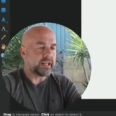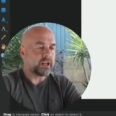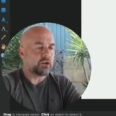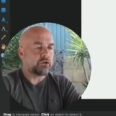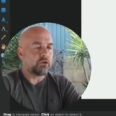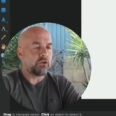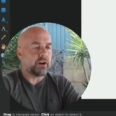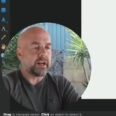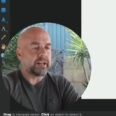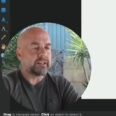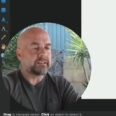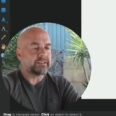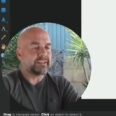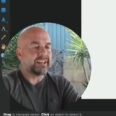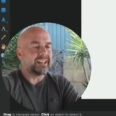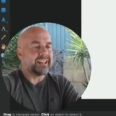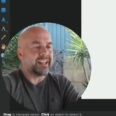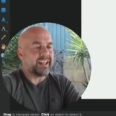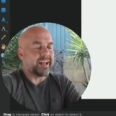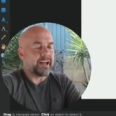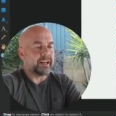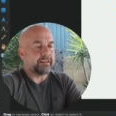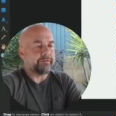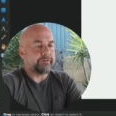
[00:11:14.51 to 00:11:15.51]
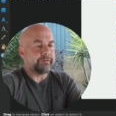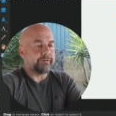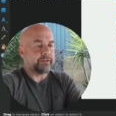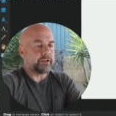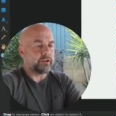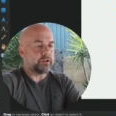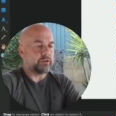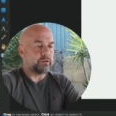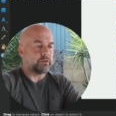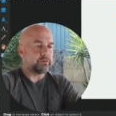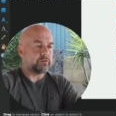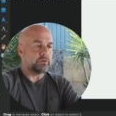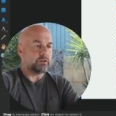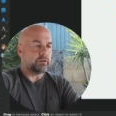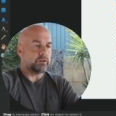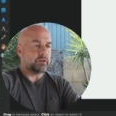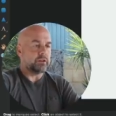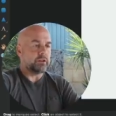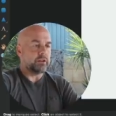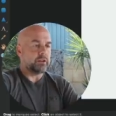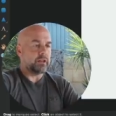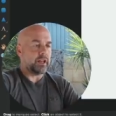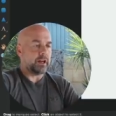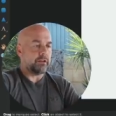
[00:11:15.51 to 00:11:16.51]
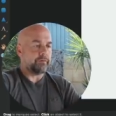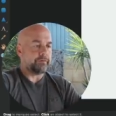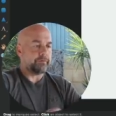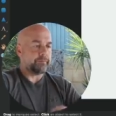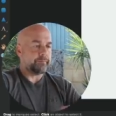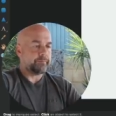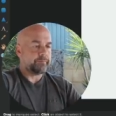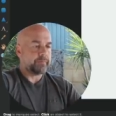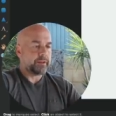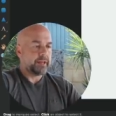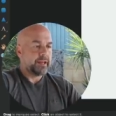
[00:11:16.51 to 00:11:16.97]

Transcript: create a life you love.